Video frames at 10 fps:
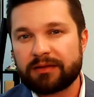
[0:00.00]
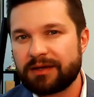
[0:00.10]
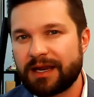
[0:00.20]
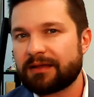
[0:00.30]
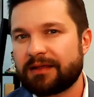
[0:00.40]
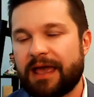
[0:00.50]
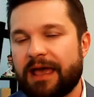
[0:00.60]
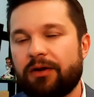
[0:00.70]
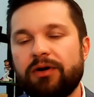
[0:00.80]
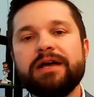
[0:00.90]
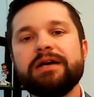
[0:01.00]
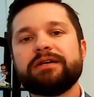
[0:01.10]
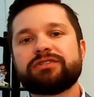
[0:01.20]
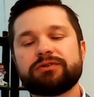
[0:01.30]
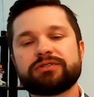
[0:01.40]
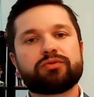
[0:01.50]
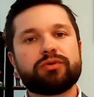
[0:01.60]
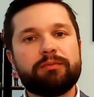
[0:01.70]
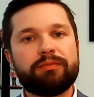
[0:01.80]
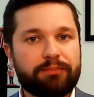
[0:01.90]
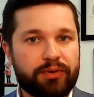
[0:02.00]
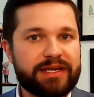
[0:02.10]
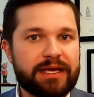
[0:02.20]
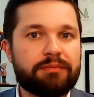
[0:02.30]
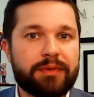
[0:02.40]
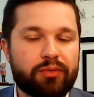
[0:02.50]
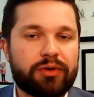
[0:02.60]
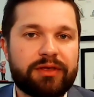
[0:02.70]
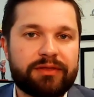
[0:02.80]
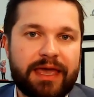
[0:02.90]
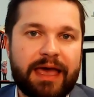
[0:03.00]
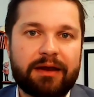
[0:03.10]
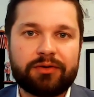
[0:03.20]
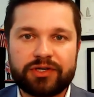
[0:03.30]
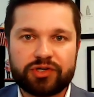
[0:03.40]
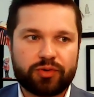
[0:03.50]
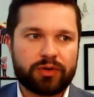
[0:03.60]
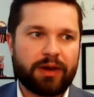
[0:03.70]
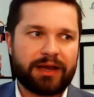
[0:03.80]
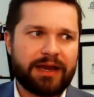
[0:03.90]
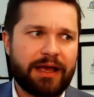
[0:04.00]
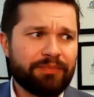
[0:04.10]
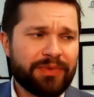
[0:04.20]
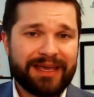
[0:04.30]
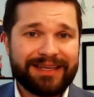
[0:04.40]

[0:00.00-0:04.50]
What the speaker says: raise the next cattle. So it's a real big predicament within the cattle industry right now.